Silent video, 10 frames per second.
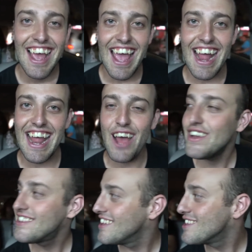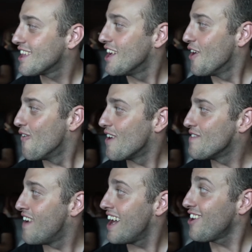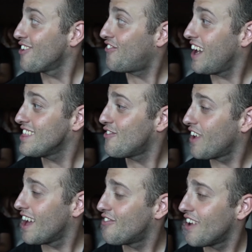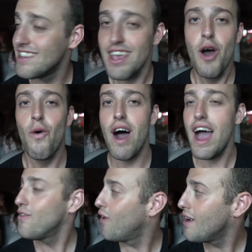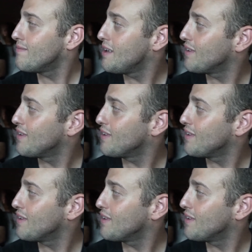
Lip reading: and now he says we might not find the fireflies. Why? Why might